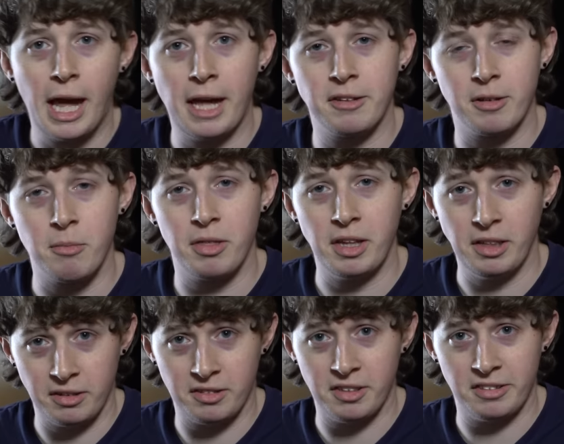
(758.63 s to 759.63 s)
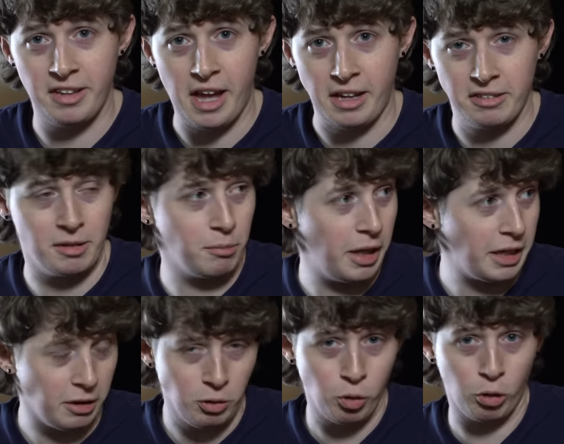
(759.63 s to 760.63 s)
have had some things to say, some
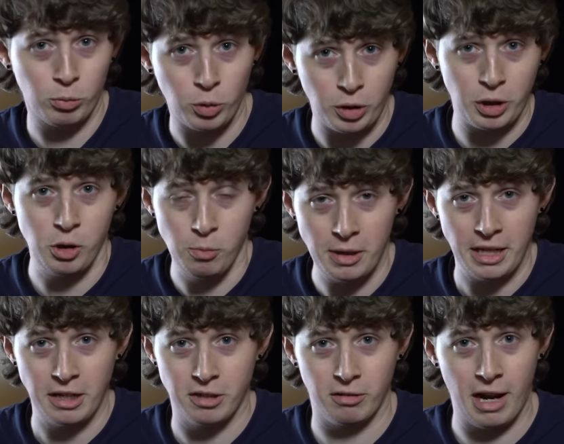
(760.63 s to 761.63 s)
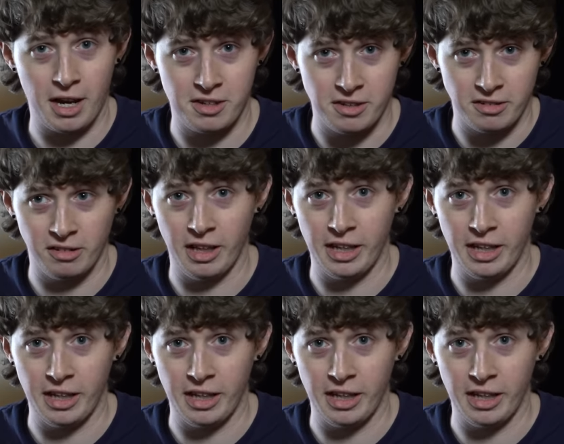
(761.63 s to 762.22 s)
like normal human interactions